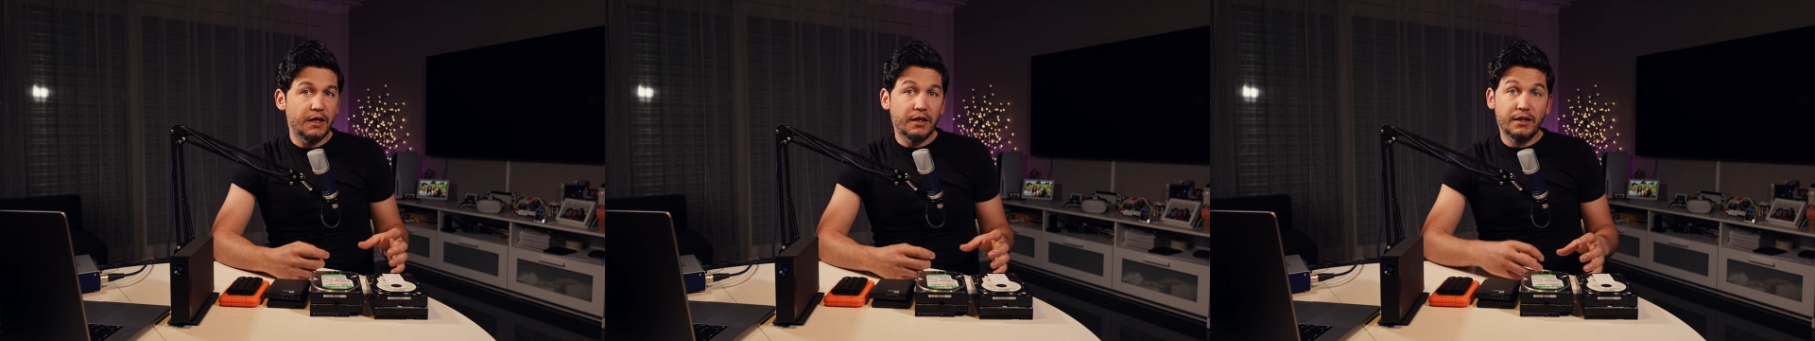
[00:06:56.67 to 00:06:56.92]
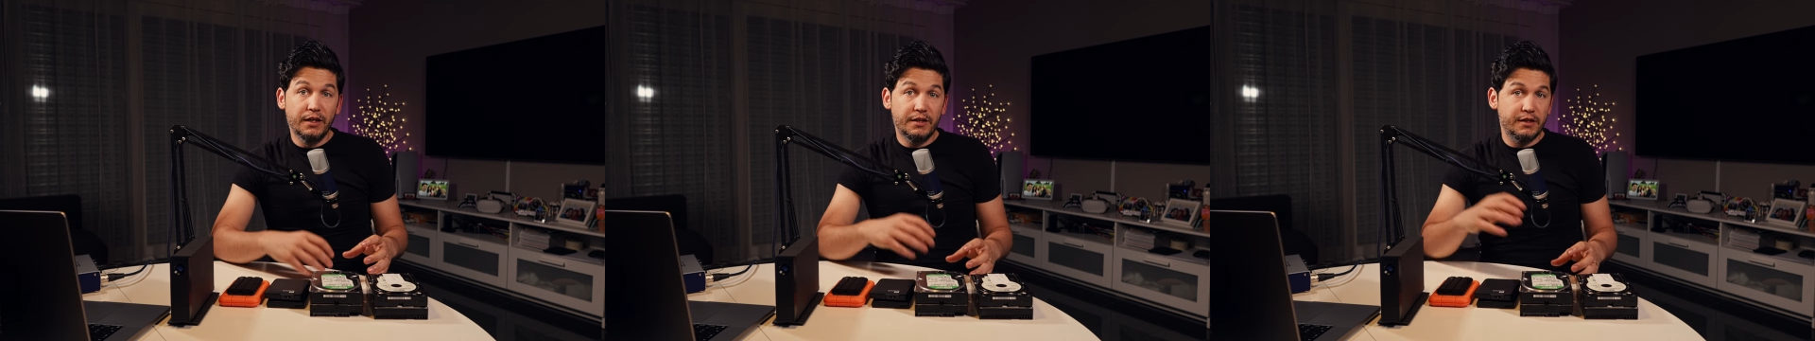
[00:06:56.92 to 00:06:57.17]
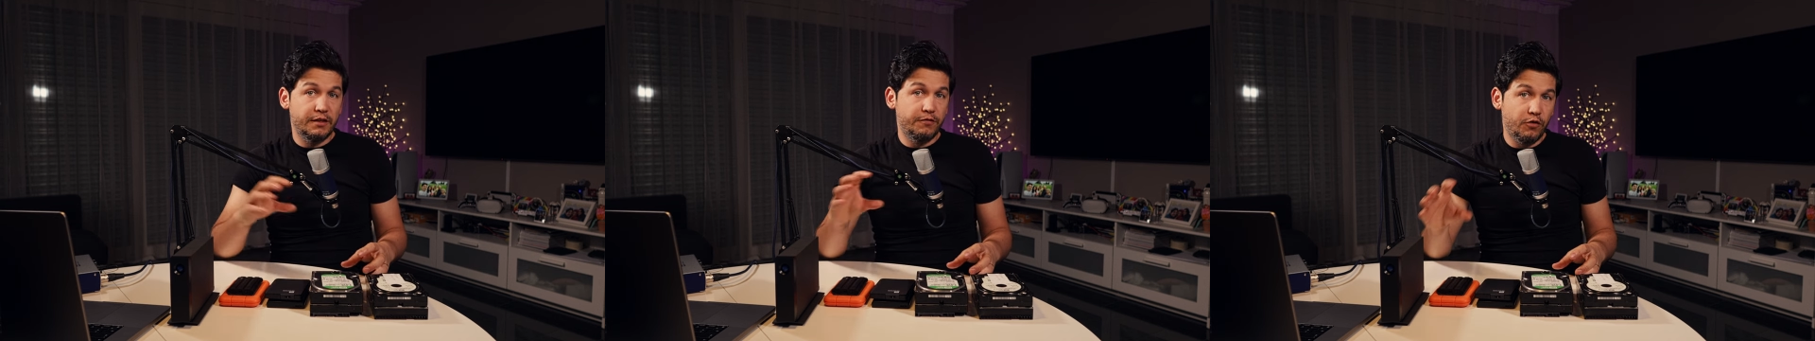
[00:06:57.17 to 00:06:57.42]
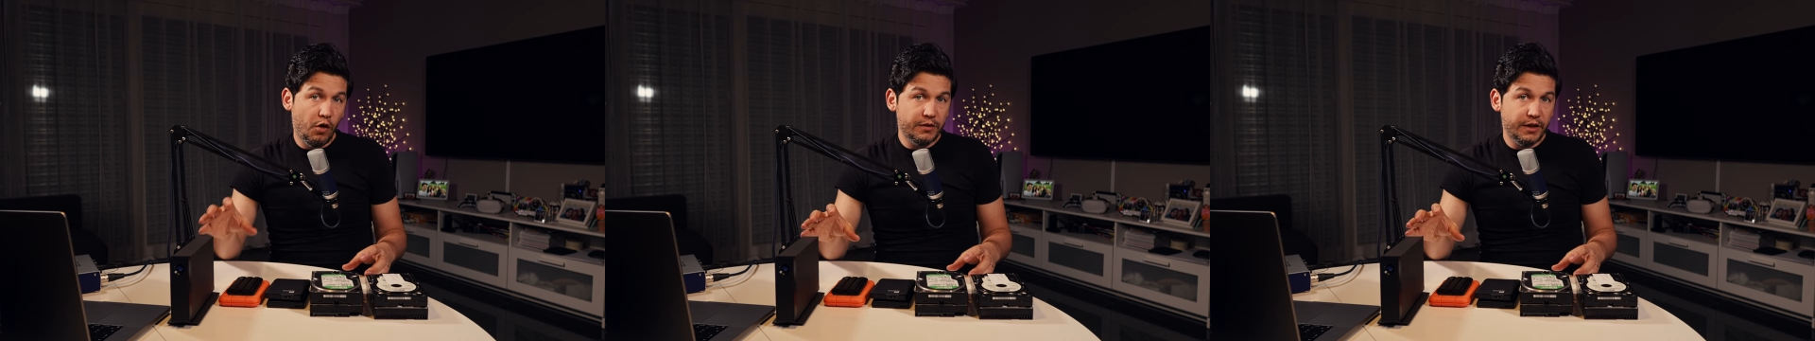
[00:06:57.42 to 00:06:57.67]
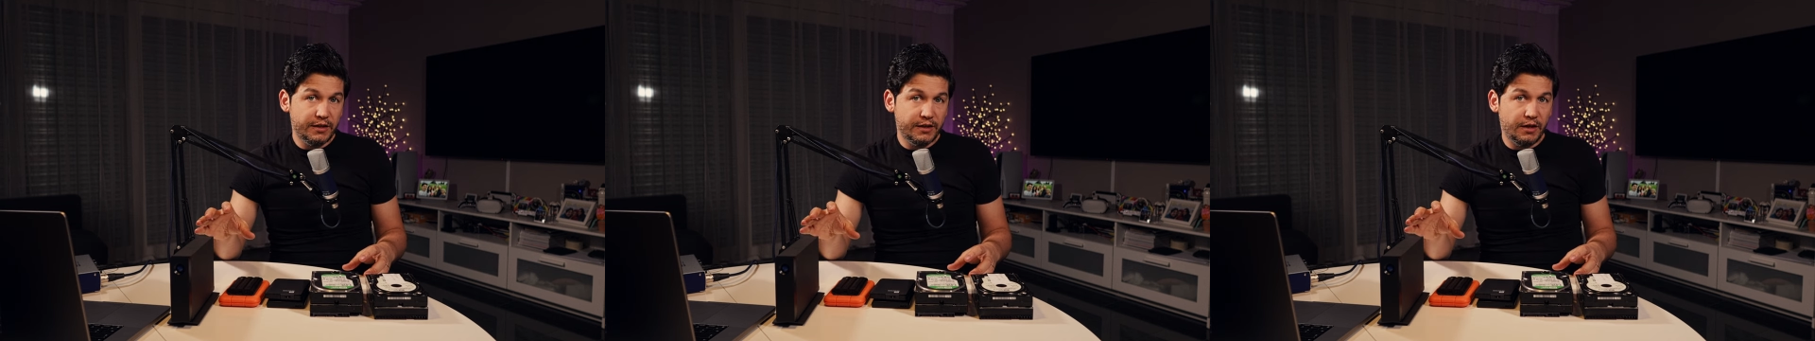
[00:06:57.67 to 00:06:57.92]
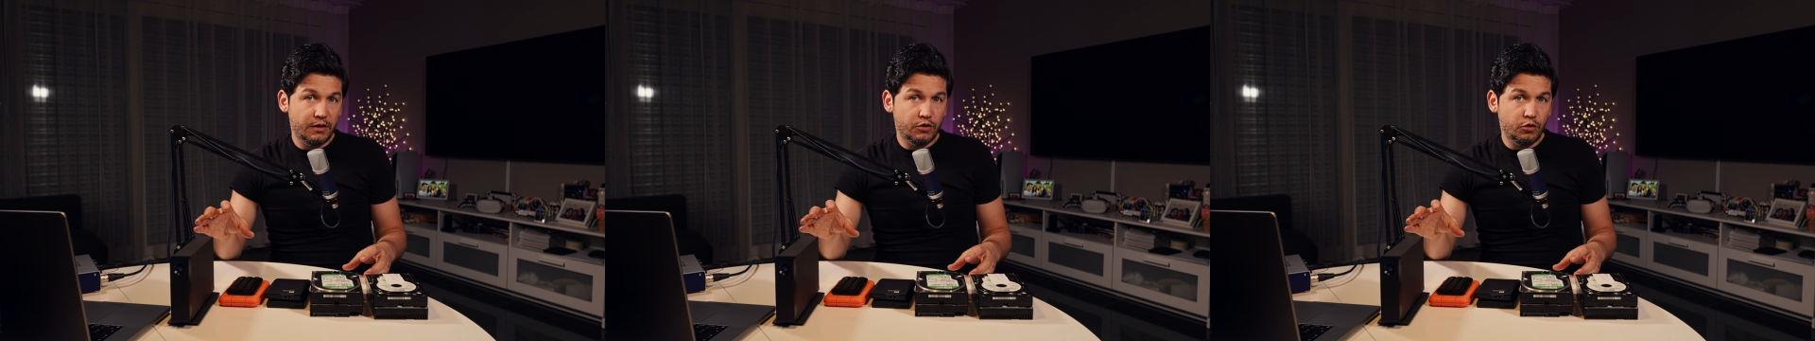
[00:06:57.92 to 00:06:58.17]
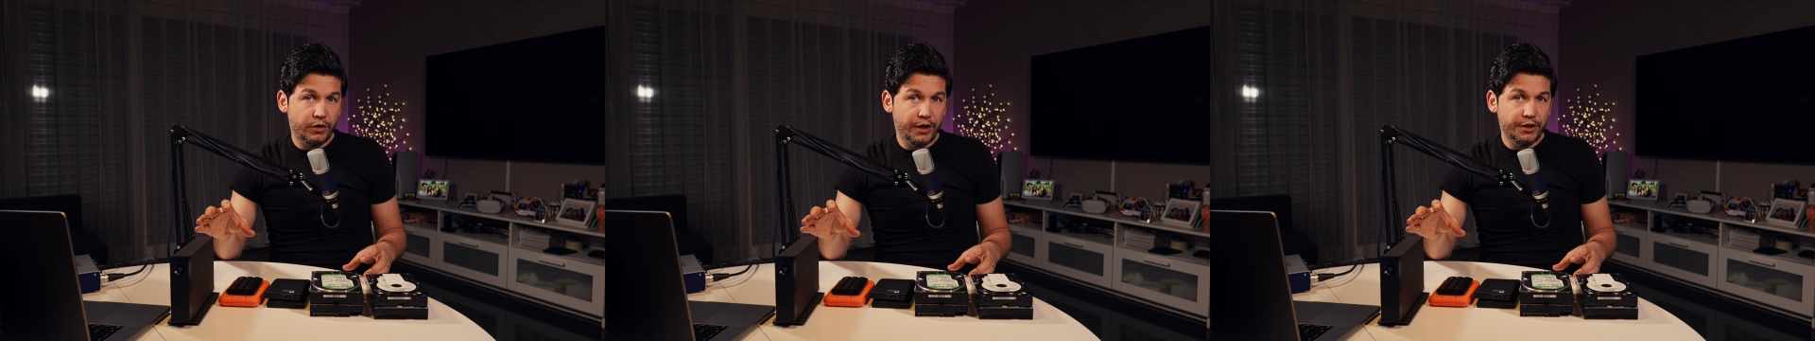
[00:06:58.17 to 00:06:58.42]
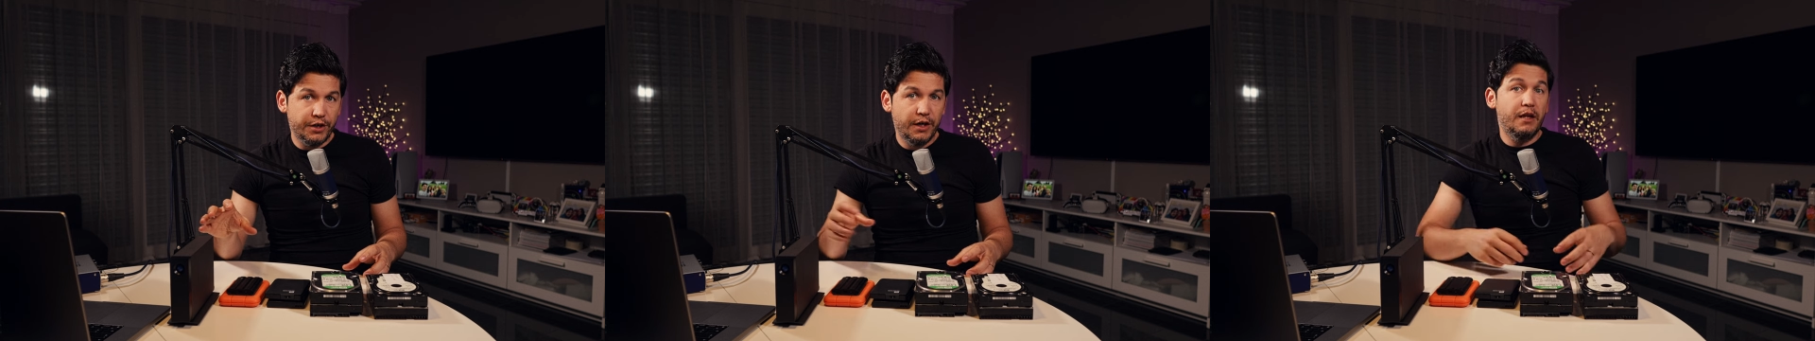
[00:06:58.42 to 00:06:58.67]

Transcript: it deletes it from the external storage,